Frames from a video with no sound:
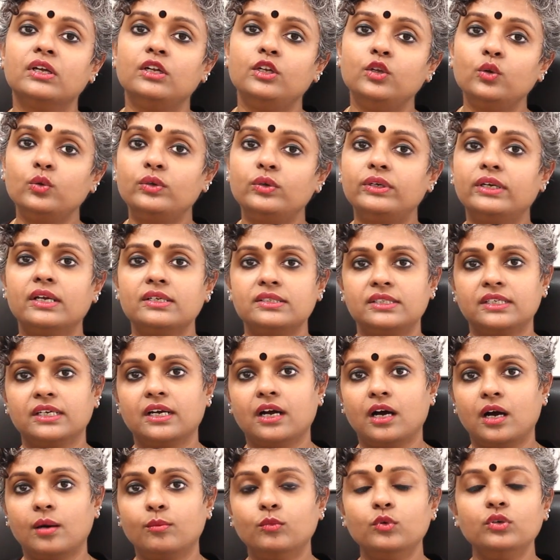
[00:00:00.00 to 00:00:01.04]

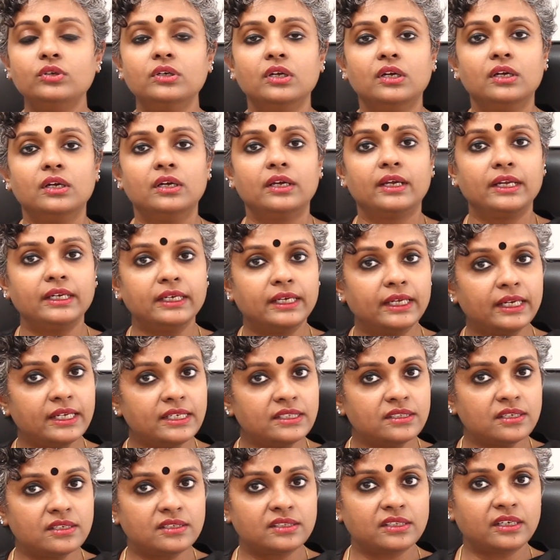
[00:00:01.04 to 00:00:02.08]
luteinizing hormone
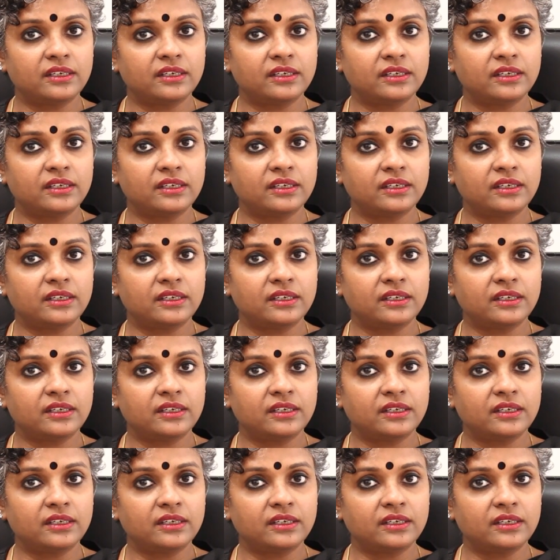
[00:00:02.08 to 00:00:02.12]
increases